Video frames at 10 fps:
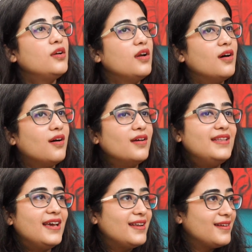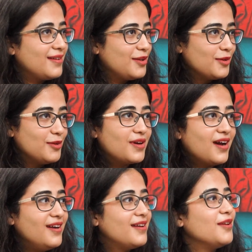their
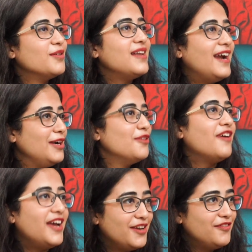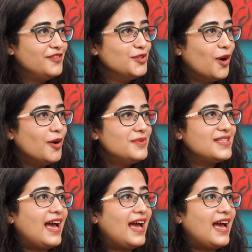continuous 9 to 5 jobs